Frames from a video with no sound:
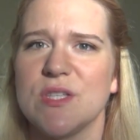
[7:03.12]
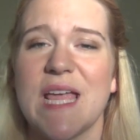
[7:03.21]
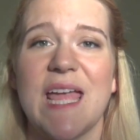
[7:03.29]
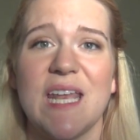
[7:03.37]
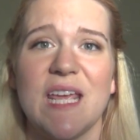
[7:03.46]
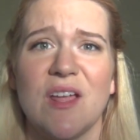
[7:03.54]

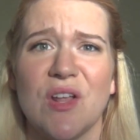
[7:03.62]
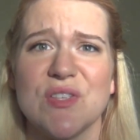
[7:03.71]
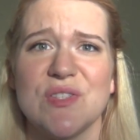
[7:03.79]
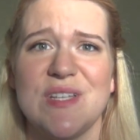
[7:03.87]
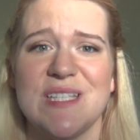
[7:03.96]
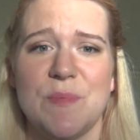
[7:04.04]
And it
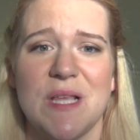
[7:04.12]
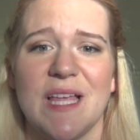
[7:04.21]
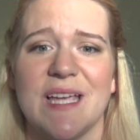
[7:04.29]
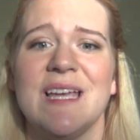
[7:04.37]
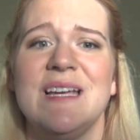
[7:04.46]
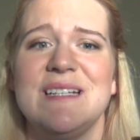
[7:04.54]
also needs to be
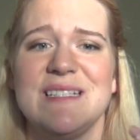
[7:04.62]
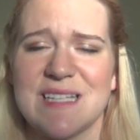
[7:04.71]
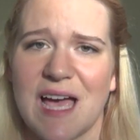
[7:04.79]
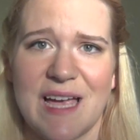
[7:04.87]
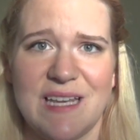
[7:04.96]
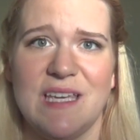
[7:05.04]
like
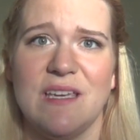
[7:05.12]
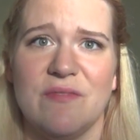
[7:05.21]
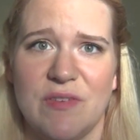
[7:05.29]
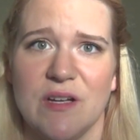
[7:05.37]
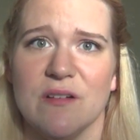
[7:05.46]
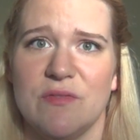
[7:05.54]
tidy
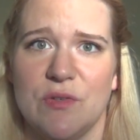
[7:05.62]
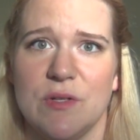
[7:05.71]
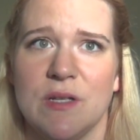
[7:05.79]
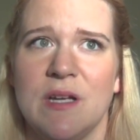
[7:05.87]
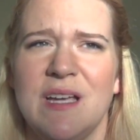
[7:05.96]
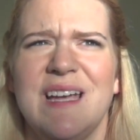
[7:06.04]
finger
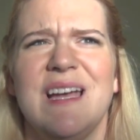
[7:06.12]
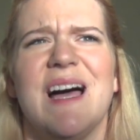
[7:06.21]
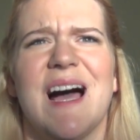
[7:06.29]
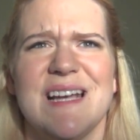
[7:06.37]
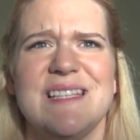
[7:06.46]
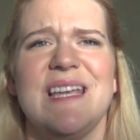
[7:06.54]
food.
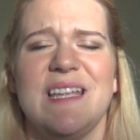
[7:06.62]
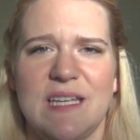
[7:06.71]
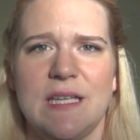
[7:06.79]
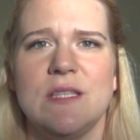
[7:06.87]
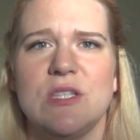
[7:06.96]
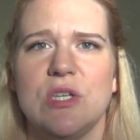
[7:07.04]
I say
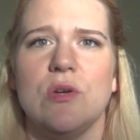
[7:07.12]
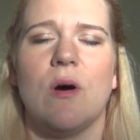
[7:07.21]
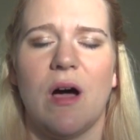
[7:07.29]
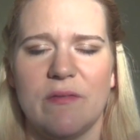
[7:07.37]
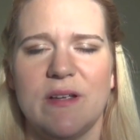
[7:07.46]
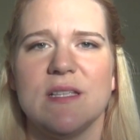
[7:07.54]
needs to.
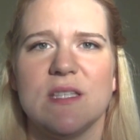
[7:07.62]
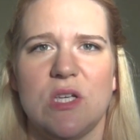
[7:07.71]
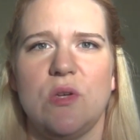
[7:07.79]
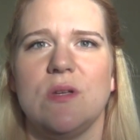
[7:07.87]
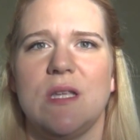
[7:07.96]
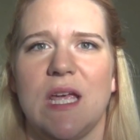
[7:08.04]

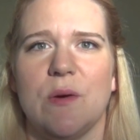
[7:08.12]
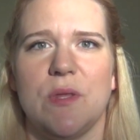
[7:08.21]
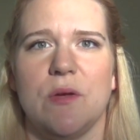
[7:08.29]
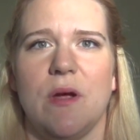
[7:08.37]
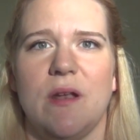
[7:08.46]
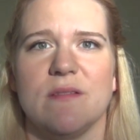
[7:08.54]
Obviously, you can take it
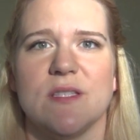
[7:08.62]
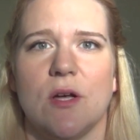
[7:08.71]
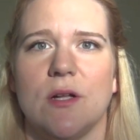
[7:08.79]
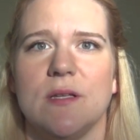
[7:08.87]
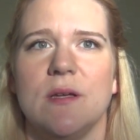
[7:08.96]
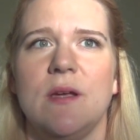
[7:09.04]
with a grain of
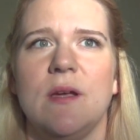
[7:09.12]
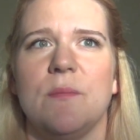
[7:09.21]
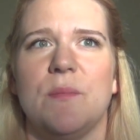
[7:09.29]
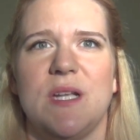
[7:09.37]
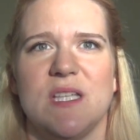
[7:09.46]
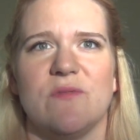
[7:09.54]
salt.
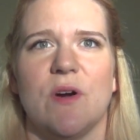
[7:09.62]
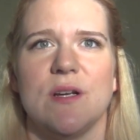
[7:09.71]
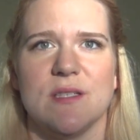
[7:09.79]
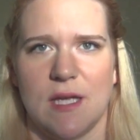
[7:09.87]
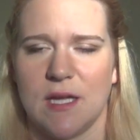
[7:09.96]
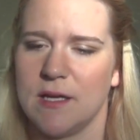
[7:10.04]
But as far
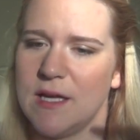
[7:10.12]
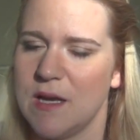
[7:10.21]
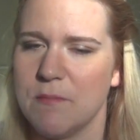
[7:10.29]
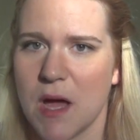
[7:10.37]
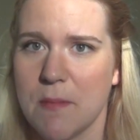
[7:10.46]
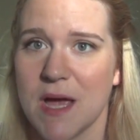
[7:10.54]
as like
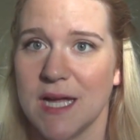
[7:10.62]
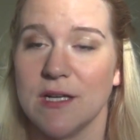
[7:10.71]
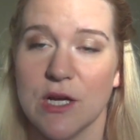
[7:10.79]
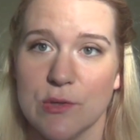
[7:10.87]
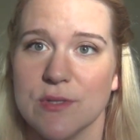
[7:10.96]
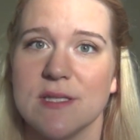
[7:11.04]
in my mind
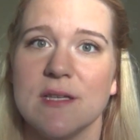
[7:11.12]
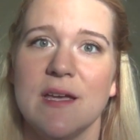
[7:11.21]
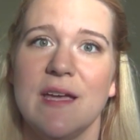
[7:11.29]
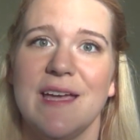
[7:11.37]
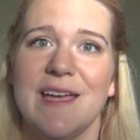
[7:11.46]
goes,